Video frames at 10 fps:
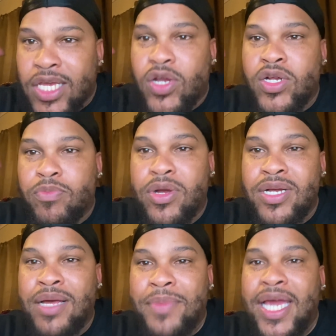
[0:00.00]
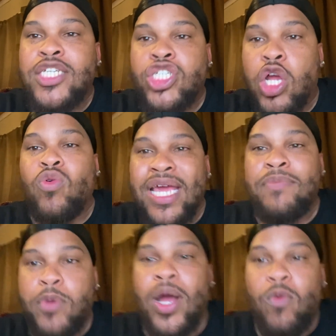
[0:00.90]
your Brown, man. Show
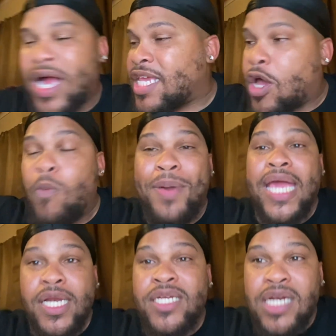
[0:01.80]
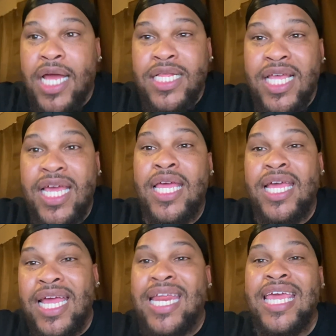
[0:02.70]
that boy why your back look like that.
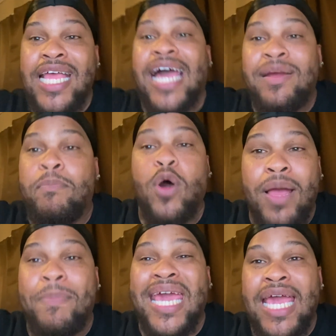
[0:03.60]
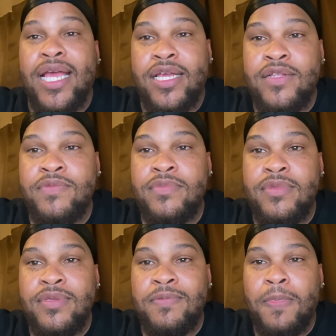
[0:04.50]
And he got a boy back.
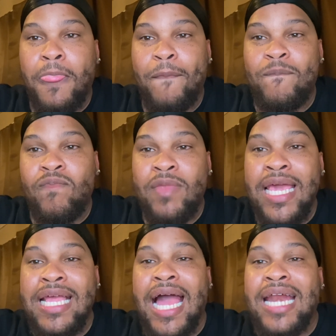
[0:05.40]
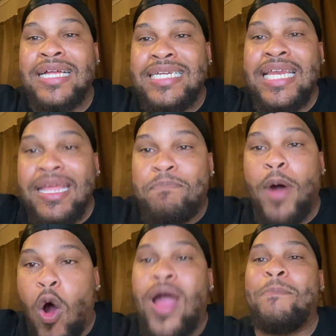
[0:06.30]
He got a lit
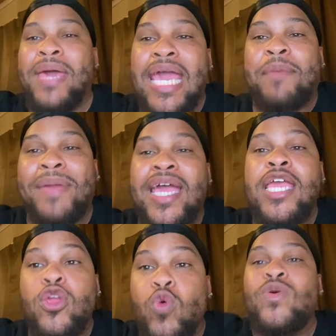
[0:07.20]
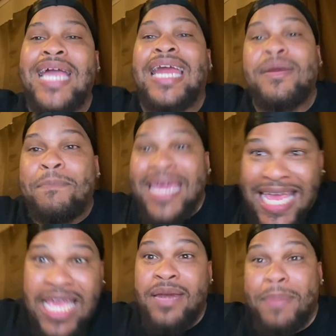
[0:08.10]
boy back, man. You got a
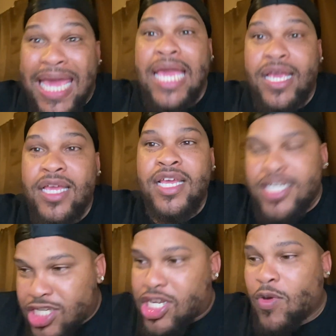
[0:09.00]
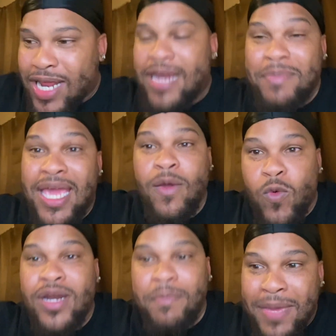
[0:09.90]
man back. Show that man
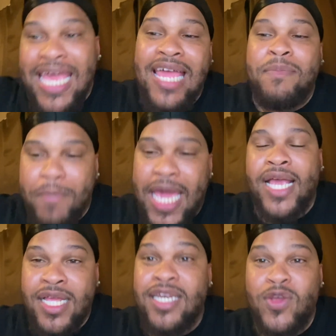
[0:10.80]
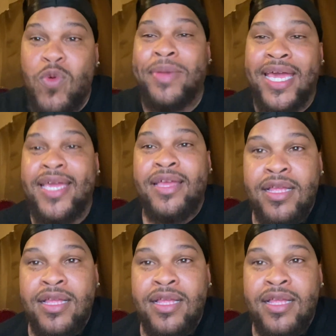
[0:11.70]
what a man back can do, man.